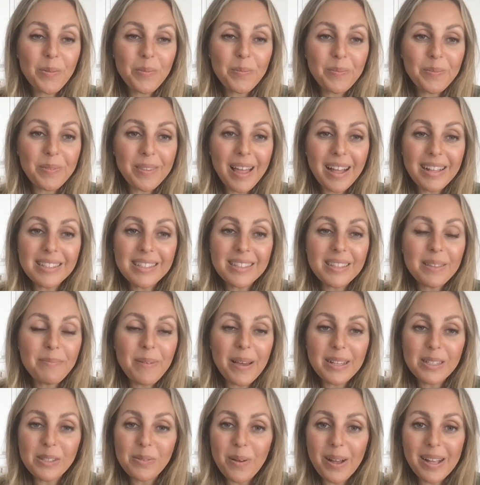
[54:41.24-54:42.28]
that's the
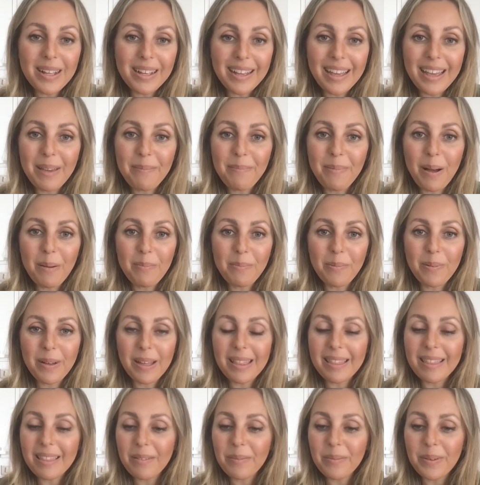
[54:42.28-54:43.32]
best way to keep up
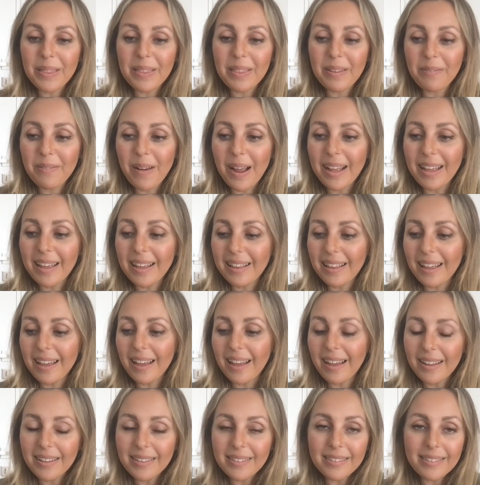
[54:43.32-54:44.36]
with the
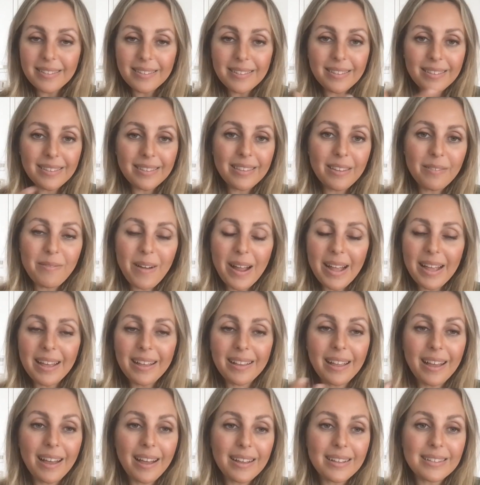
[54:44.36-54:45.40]
regular
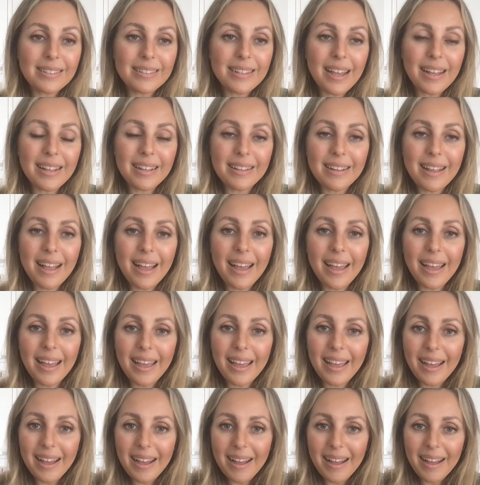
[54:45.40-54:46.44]

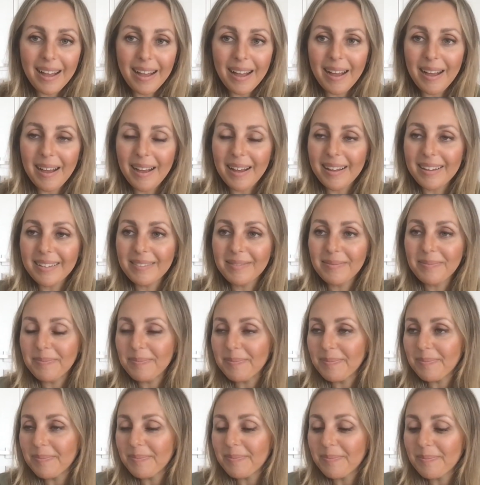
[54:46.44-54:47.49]
day-to-day
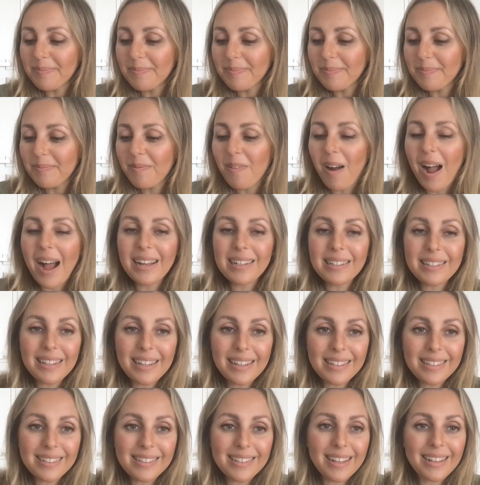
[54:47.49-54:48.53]

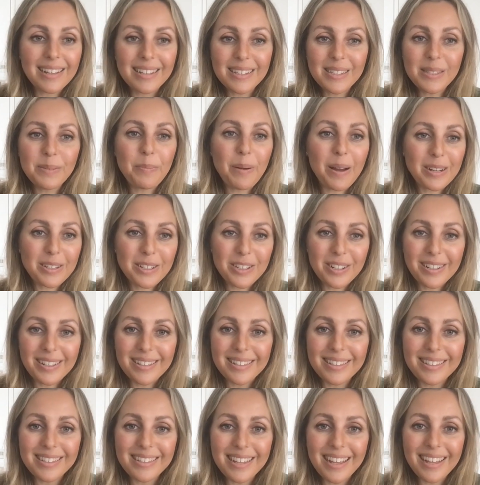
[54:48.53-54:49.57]
writings and
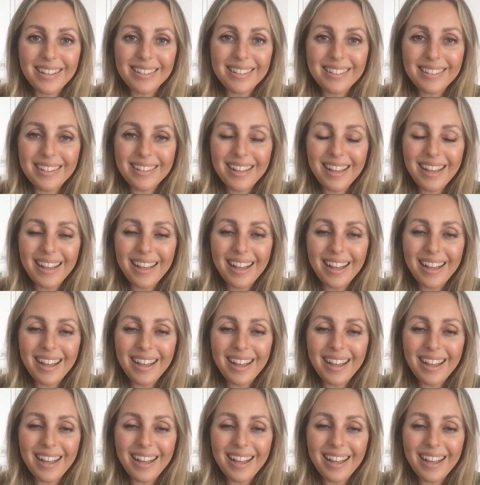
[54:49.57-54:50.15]
expressions and